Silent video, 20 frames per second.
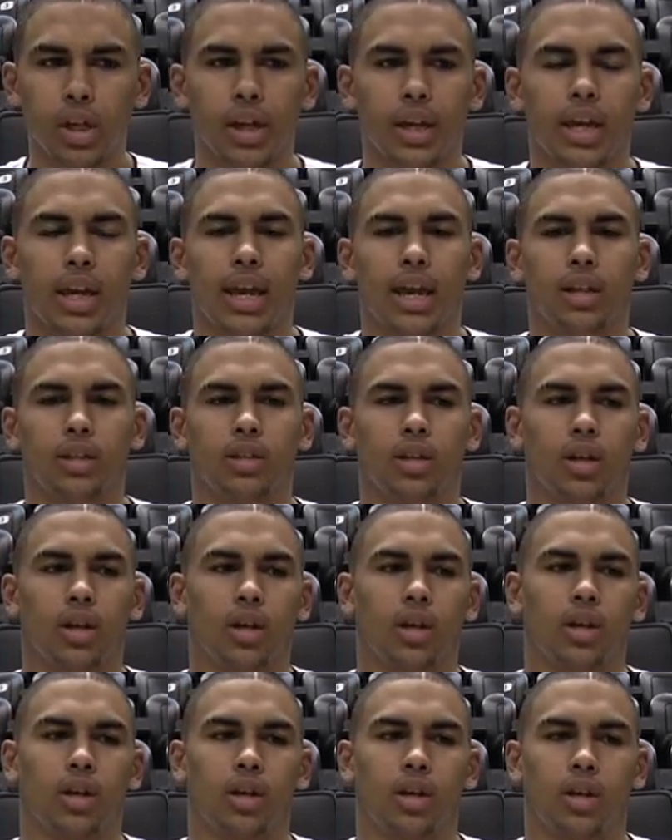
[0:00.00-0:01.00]
Yeah, I
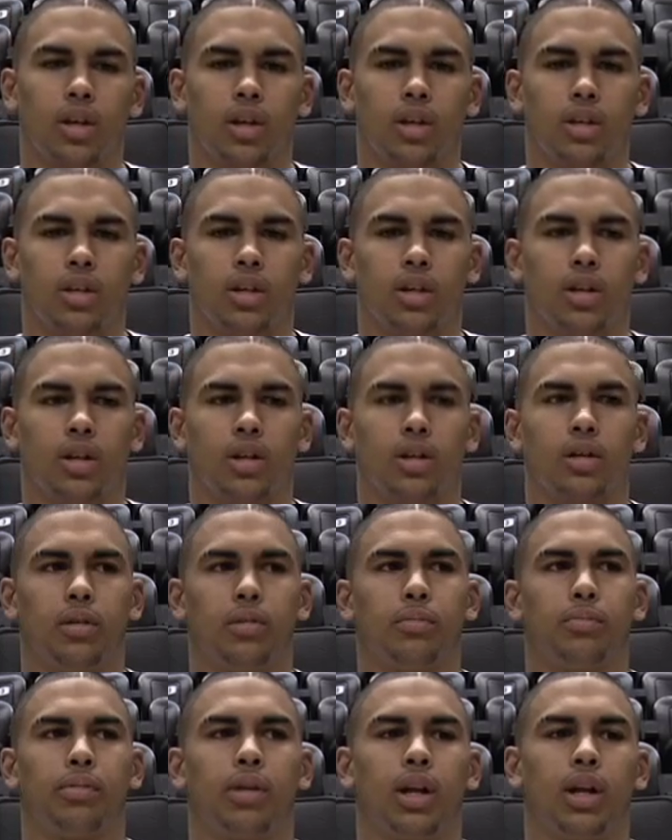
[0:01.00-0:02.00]
talk uh, to her
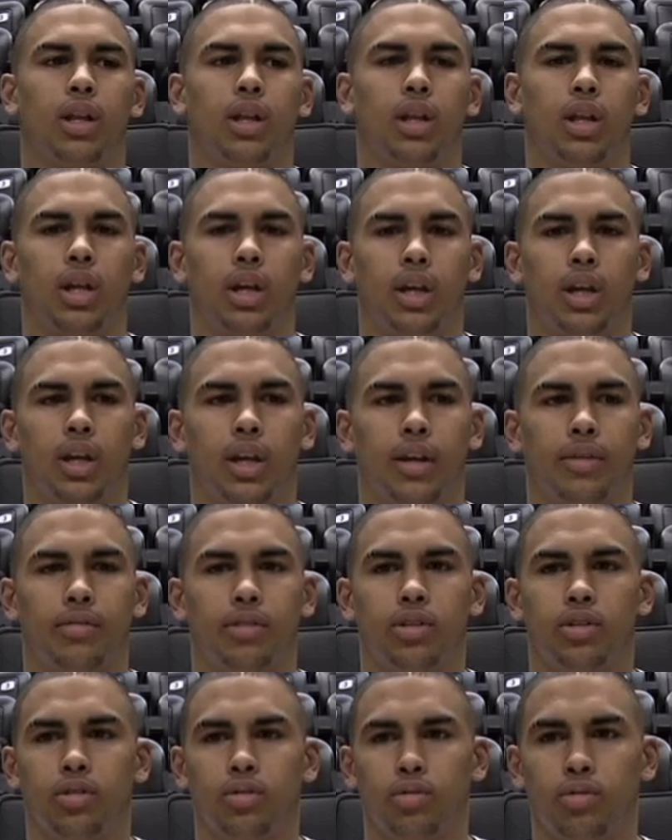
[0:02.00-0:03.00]
probably like every
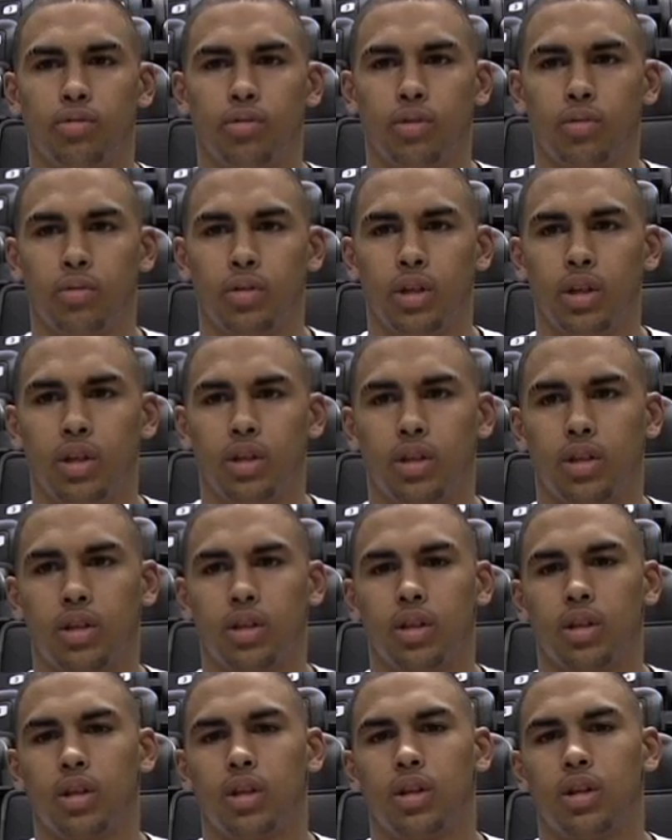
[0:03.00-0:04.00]
two, three weeks.
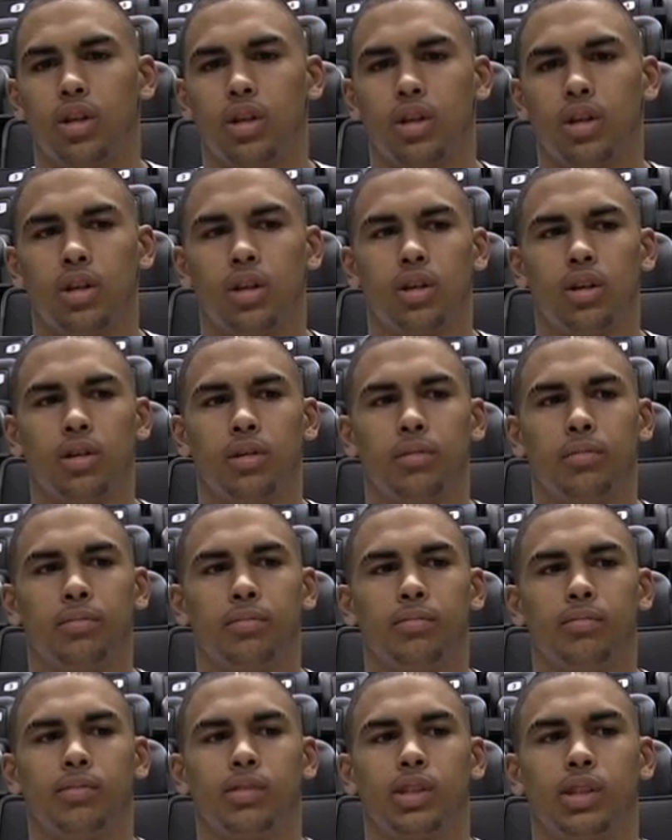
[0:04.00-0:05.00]
Um,
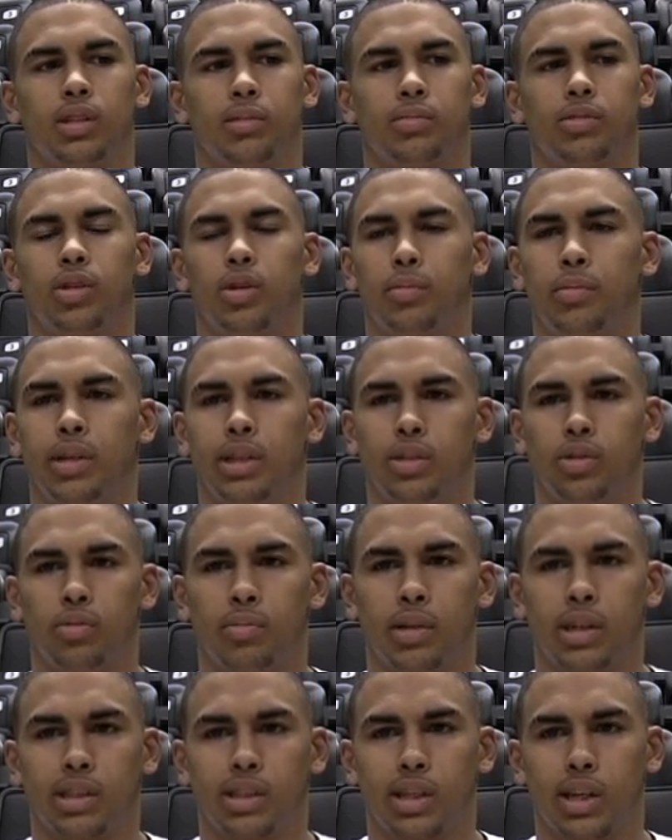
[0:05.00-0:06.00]
Cause I'm so busy with
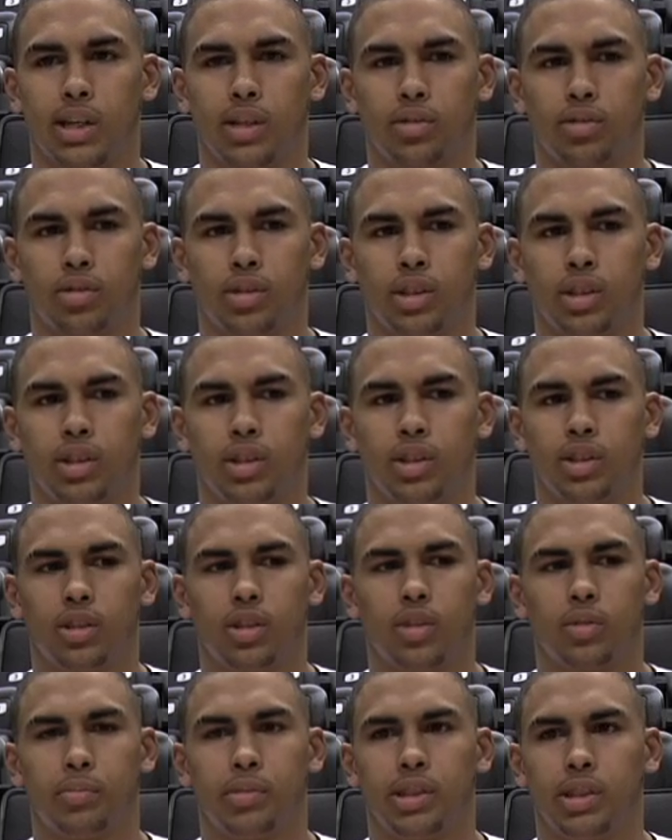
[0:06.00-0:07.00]
my schedule and she's
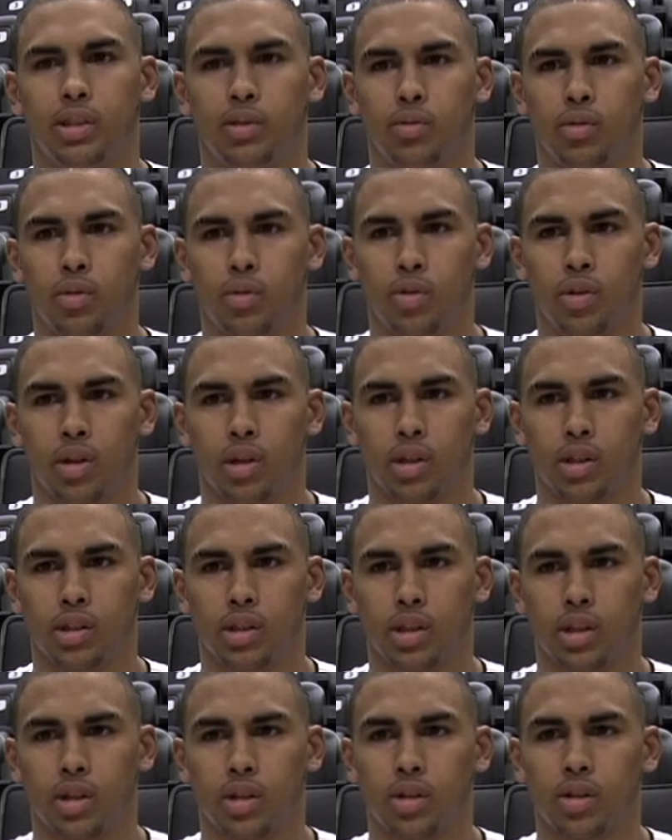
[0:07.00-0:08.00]
so busy with work,
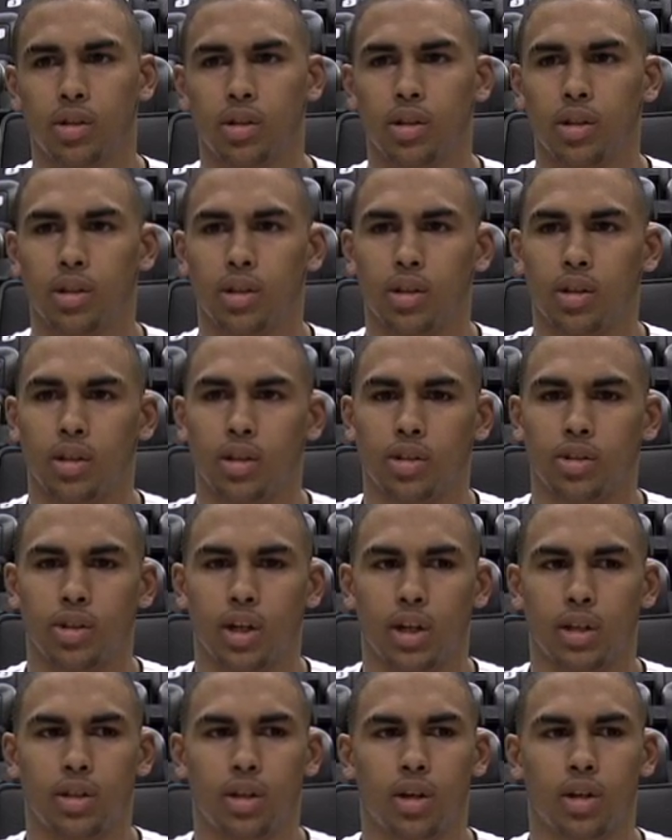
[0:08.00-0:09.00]
so I
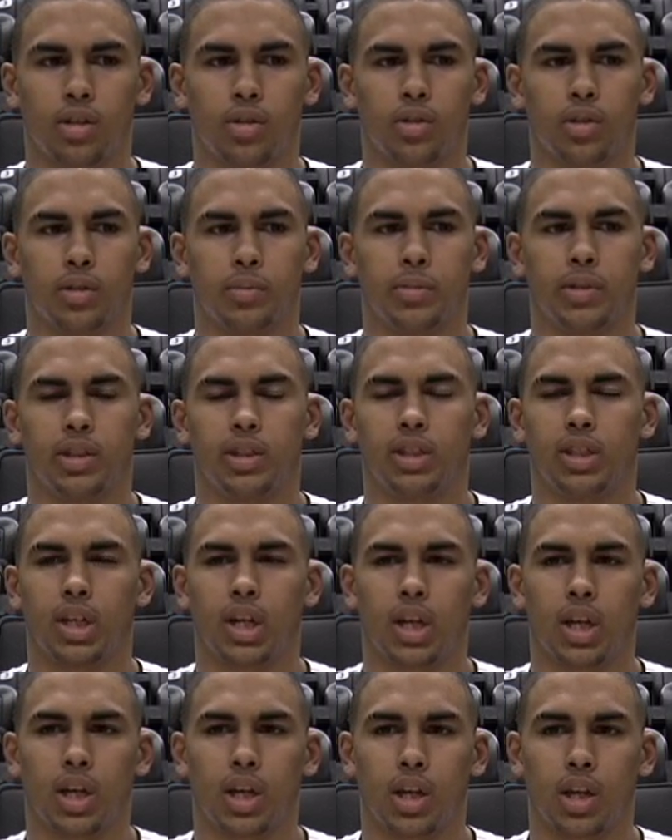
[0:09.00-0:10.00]
try to talk to her as much as I
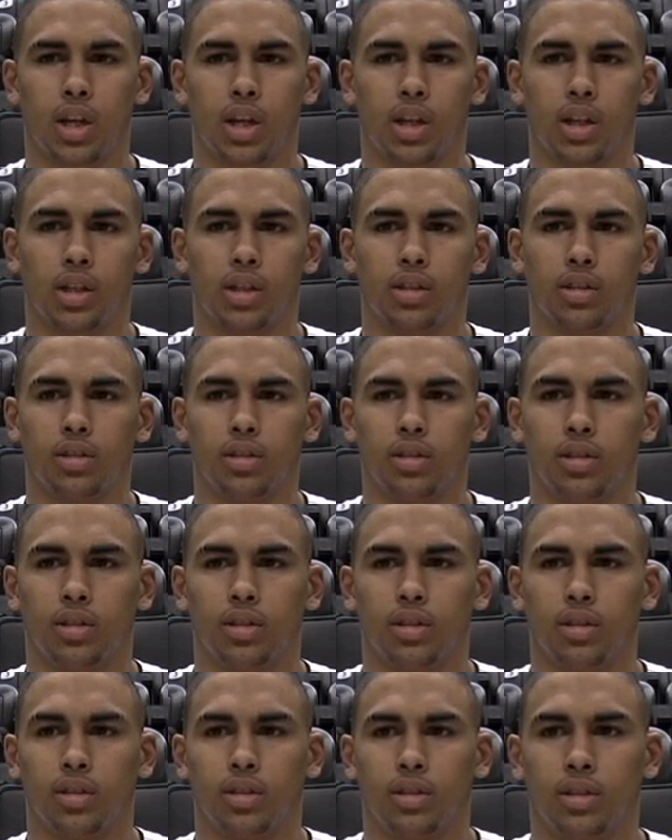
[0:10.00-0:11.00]
can.
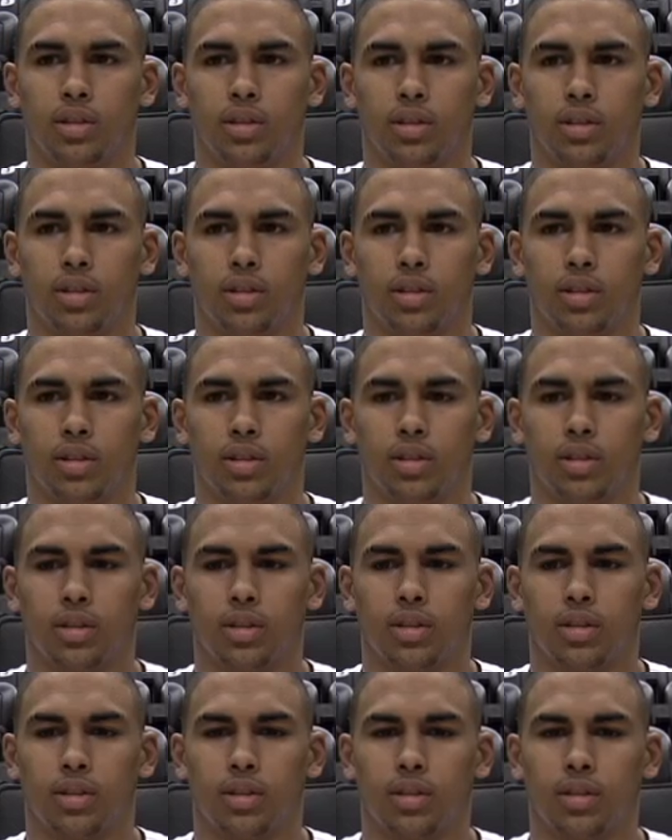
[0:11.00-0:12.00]
Email,
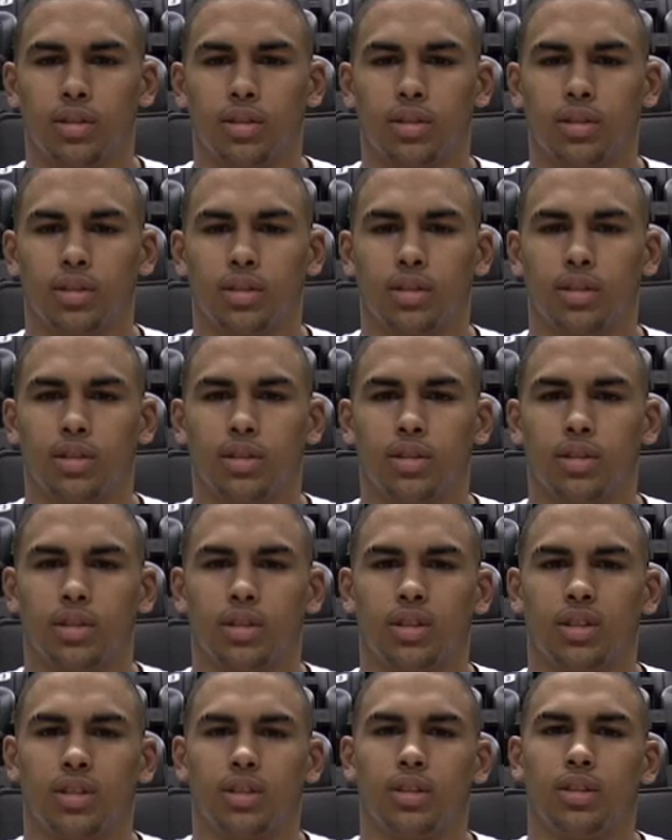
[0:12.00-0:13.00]
text, and
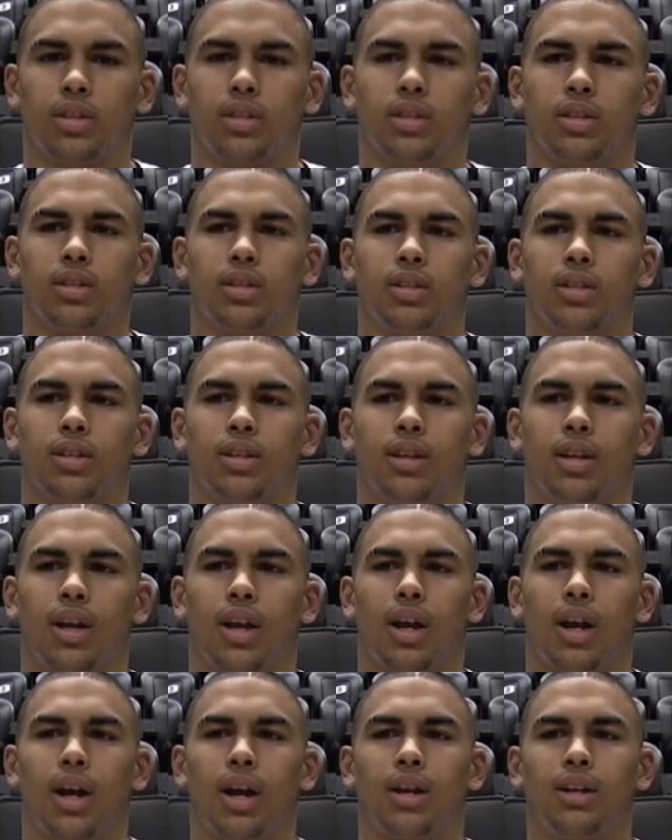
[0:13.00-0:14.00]
stuff like that.
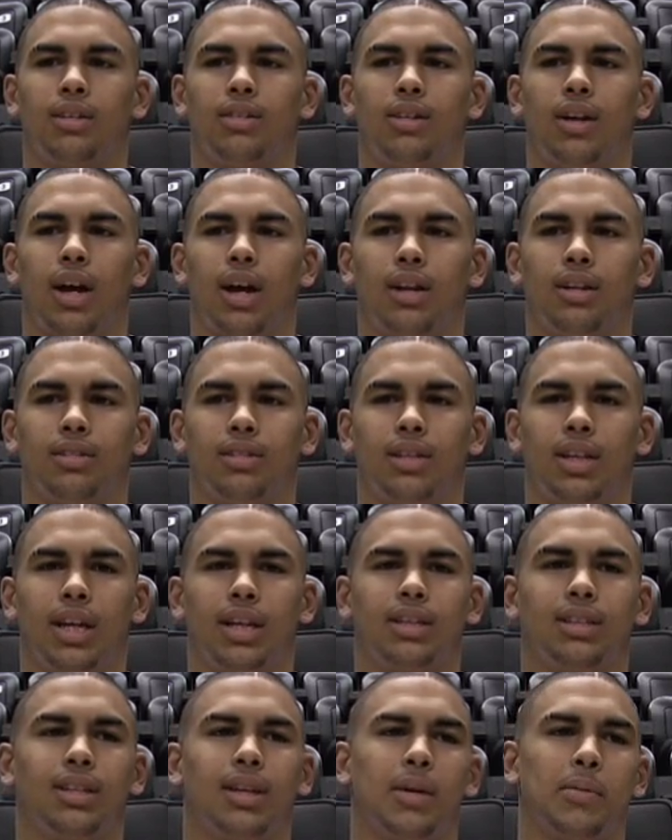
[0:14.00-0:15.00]
Mamas like I don't, to hear. I don't
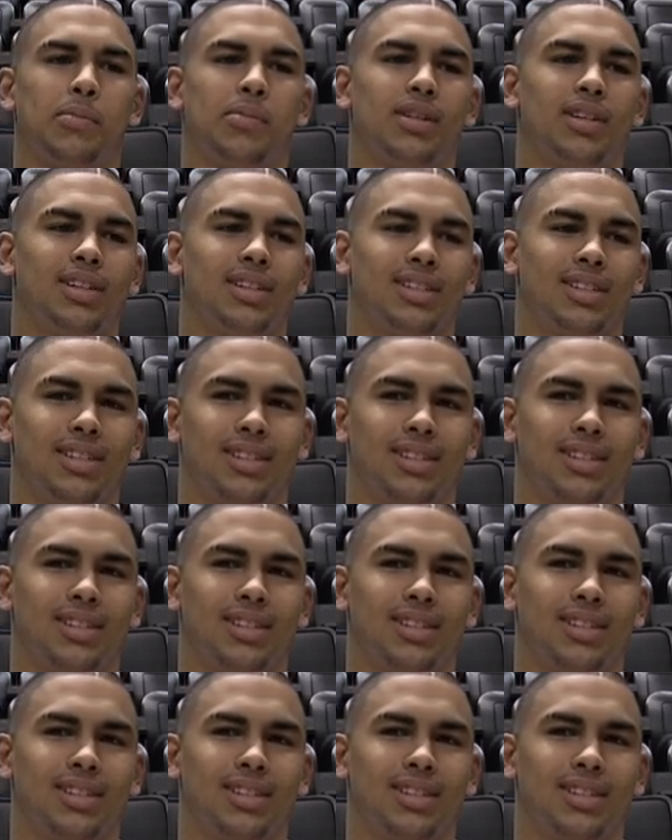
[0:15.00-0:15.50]
text that much,